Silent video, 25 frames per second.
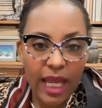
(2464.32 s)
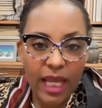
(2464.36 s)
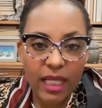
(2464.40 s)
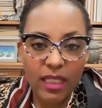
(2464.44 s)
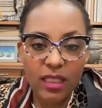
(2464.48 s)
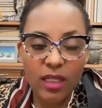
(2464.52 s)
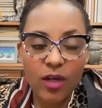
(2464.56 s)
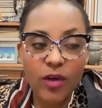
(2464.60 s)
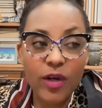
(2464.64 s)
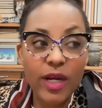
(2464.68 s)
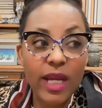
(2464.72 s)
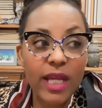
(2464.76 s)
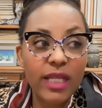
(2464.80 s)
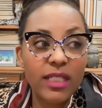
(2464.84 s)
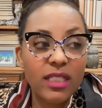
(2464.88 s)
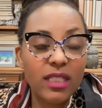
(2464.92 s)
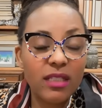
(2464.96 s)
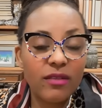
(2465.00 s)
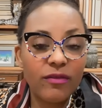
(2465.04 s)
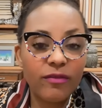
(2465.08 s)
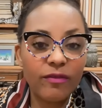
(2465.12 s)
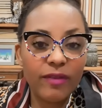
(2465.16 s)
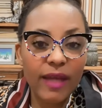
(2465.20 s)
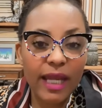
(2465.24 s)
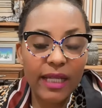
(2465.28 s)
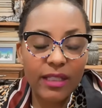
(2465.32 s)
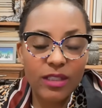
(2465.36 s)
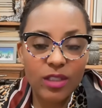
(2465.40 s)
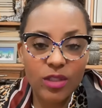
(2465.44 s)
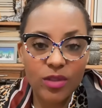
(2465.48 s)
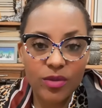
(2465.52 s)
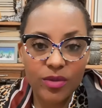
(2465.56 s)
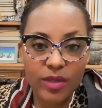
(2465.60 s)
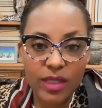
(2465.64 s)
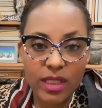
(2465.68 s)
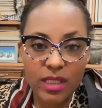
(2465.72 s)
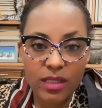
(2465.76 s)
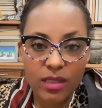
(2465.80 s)
and created
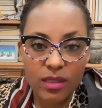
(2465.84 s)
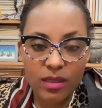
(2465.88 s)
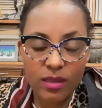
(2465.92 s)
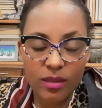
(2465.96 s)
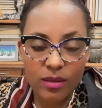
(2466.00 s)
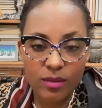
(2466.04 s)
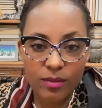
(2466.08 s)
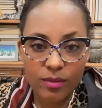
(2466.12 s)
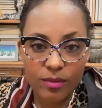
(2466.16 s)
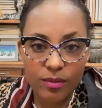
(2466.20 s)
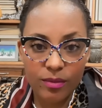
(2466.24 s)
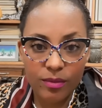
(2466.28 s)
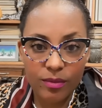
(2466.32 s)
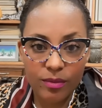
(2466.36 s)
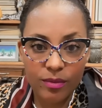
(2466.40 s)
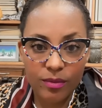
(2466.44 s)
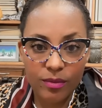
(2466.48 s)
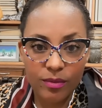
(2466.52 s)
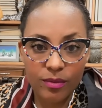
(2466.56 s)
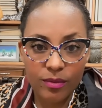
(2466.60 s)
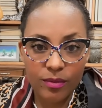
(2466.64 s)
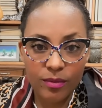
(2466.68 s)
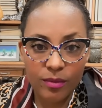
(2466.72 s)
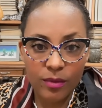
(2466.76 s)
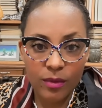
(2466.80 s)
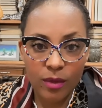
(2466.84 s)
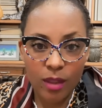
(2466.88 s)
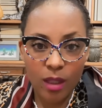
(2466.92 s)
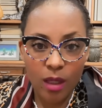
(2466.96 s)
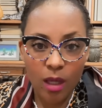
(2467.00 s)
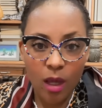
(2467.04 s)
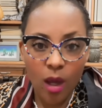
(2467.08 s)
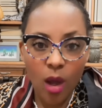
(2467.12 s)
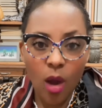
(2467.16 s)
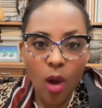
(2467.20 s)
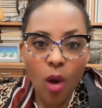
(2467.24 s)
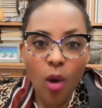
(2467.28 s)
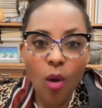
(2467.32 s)
factories.
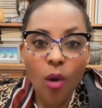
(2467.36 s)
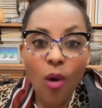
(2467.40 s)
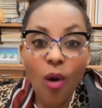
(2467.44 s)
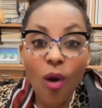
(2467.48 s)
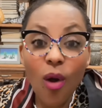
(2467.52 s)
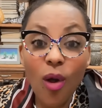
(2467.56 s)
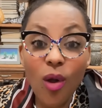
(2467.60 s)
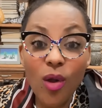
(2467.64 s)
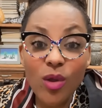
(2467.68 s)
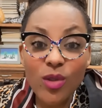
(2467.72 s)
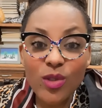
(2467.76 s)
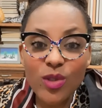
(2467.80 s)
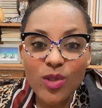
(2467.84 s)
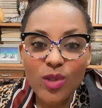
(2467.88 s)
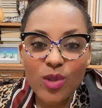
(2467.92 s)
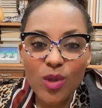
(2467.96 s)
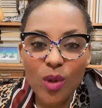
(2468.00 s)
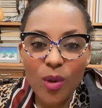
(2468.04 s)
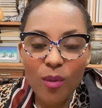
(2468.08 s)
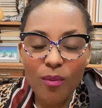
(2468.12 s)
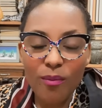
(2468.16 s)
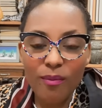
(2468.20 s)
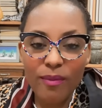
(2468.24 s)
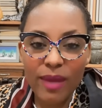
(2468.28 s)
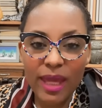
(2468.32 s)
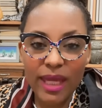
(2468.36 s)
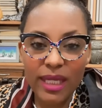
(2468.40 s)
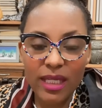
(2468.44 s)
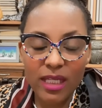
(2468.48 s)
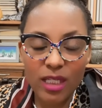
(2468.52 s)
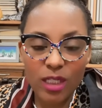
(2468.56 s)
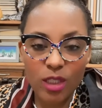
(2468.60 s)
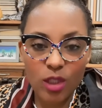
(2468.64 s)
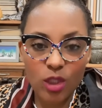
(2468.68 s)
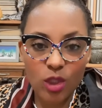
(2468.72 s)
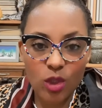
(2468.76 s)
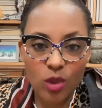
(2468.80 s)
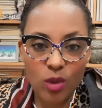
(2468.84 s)
Also
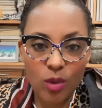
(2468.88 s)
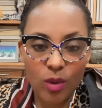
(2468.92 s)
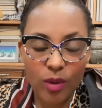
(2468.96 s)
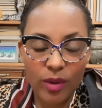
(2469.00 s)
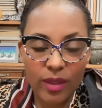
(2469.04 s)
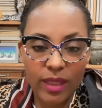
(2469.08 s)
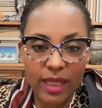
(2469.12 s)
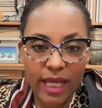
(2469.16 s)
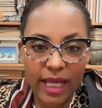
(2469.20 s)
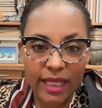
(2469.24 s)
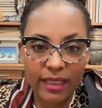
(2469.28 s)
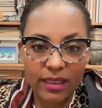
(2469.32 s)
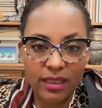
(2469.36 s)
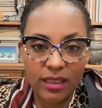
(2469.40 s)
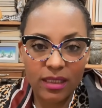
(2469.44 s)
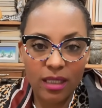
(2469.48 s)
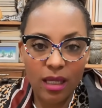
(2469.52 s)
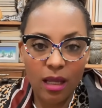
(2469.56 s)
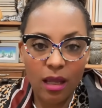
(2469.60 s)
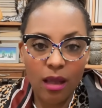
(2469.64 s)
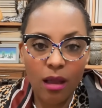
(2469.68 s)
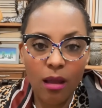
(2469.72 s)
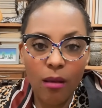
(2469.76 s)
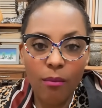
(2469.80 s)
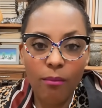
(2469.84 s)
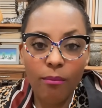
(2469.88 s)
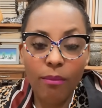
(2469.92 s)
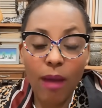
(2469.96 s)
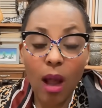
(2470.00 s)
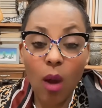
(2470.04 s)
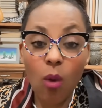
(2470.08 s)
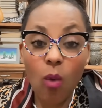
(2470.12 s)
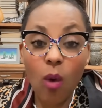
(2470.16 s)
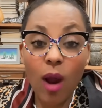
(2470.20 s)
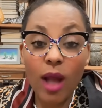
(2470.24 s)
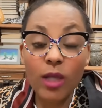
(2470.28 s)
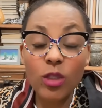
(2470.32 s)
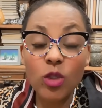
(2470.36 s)
making sure that
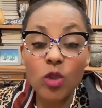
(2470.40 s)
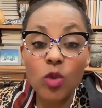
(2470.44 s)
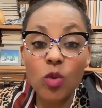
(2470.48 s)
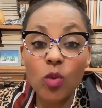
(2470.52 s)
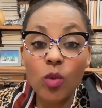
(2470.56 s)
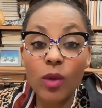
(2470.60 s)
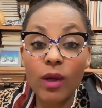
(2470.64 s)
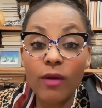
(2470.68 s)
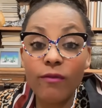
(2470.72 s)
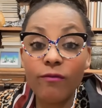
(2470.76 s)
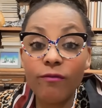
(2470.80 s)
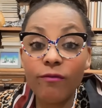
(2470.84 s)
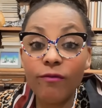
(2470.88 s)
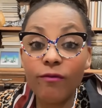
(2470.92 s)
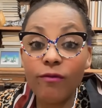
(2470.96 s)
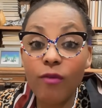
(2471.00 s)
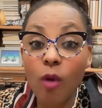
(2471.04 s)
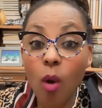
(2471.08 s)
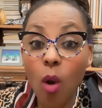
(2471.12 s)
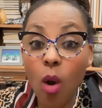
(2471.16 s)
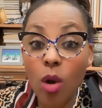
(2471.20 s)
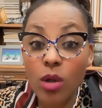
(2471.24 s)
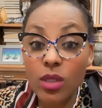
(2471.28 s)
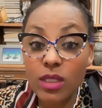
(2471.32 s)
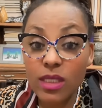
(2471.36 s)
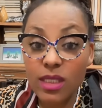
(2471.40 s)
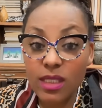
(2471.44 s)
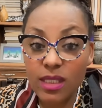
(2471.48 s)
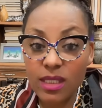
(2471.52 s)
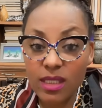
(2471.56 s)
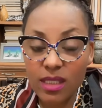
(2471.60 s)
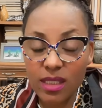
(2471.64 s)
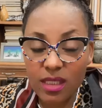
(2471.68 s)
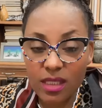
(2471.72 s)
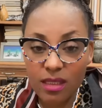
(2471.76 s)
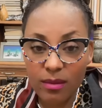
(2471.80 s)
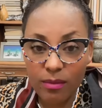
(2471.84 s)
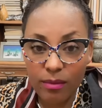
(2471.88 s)
Bagwantu were
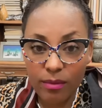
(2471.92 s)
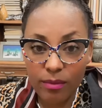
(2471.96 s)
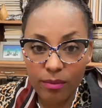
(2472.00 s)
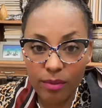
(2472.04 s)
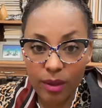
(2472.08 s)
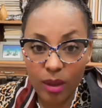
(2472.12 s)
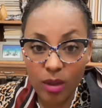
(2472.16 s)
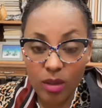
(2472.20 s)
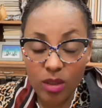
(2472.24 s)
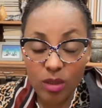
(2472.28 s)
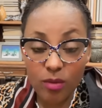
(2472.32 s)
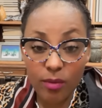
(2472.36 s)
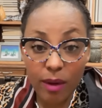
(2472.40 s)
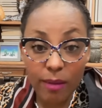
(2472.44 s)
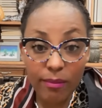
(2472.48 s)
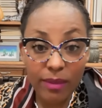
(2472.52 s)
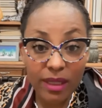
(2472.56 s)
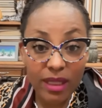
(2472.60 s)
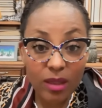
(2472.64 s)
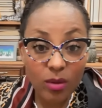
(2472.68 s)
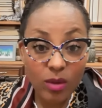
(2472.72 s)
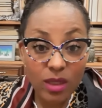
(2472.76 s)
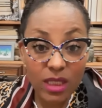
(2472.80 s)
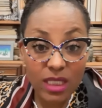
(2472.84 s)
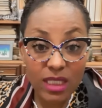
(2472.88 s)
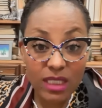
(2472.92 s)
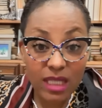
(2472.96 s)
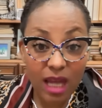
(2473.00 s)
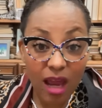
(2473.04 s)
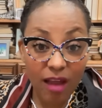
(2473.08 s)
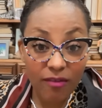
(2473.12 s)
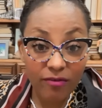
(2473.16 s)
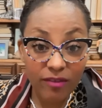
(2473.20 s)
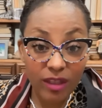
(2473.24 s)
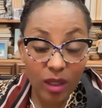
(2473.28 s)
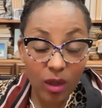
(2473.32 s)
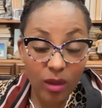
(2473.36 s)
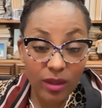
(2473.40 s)
forced, because remember they were
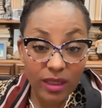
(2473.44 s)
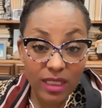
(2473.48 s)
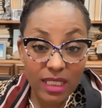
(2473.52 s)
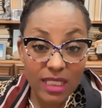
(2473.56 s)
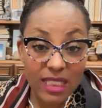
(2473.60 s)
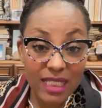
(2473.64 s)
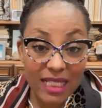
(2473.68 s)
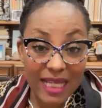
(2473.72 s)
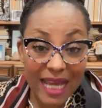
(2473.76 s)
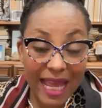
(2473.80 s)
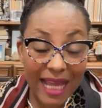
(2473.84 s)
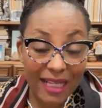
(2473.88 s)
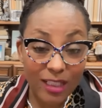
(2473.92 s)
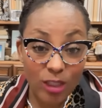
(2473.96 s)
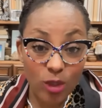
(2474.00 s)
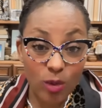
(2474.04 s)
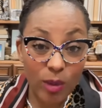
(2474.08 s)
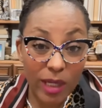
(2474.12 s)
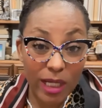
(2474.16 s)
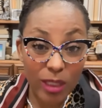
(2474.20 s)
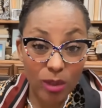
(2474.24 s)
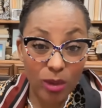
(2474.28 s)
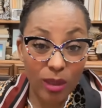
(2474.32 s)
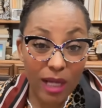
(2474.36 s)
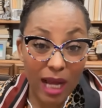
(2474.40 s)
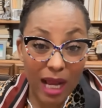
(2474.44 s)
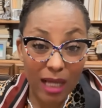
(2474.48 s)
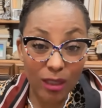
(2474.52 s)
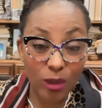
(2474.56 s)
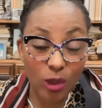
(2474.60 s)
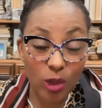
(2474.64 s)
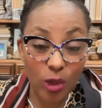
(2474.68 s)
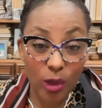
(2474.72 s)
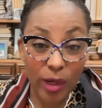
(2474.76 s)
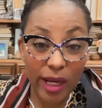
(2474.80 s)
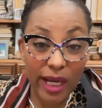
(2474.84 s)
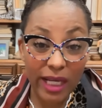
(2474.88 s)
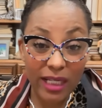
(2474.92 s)
starving on this land where you
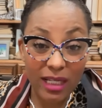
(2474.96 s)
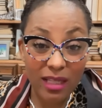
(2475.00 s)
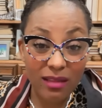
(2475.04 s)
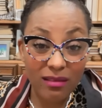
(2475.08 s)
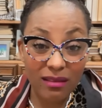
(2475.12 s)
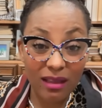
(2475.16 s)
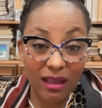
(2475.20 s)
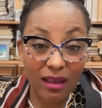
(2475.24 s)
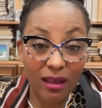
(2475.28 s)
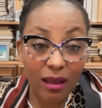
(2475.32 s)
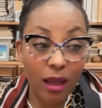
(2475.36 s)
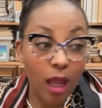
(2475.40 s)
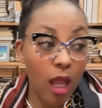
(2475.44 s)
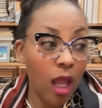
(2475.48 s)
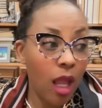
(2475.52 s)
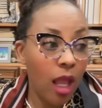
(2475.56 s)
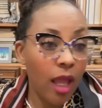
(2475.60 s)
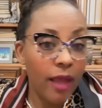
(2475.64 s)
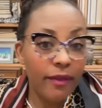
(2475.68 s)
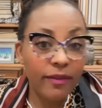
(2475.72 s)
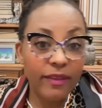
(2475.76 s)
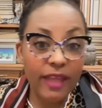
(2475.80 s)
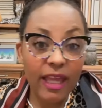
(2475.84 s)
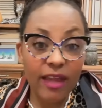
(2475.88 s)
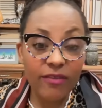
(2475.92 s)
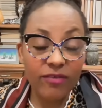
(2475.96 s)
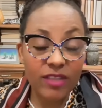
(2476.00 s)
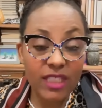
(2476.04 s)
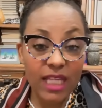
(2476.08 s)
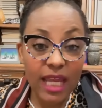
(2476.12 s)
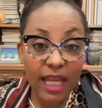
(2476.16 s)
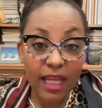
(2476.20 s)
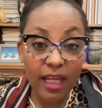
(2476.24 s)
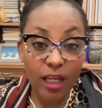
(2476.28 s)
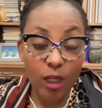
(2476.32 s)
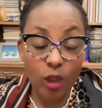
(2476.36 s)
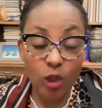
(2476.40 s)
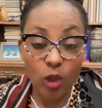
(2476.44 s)
can't grow anything. They've
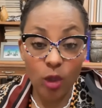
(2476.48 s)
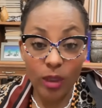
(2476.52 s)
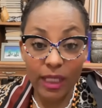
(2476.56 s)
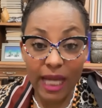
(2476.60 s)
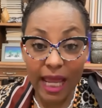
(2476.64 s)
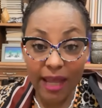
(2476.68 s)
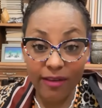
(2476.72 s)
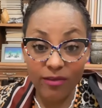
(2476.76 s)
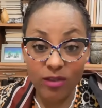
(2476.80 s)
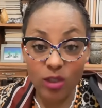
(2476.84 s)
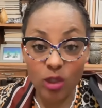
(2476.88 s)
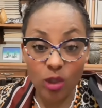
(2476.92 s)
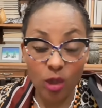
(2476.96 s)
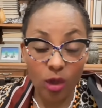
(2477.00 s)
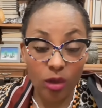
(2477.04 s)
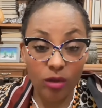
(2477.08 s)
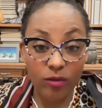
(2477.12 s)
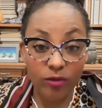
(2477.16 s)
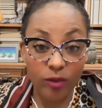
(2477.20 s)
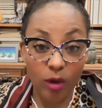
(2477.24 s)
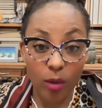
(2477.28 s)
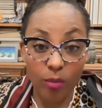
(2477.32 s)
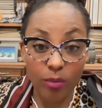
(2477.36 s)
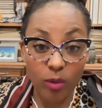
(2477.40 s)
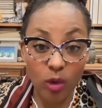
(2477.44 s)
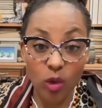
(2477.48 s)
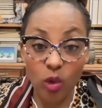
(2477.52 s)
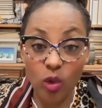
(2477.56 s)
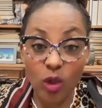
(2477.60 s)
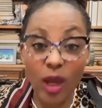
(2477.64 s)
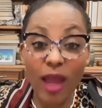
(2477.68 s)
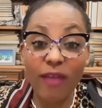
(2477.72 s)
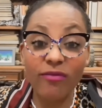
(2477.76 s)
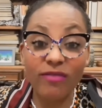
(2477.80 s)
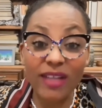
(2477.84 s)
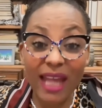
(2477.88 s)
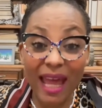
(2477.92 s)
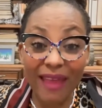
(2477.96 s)
taken your livestock from you. You
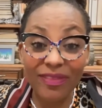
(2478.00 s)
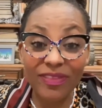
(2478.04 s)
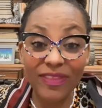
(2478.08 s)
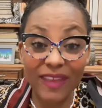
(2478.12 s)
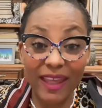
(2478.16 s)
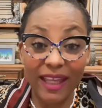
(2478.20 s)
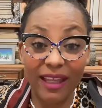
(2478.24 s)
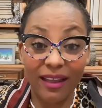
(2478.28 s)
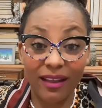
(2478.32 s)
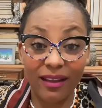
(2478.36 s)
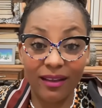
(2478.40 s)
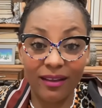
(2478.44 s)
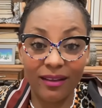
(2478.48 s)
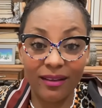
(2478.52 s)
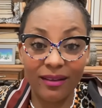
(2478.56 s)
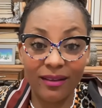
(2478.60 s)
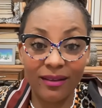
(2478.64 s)
have nothing.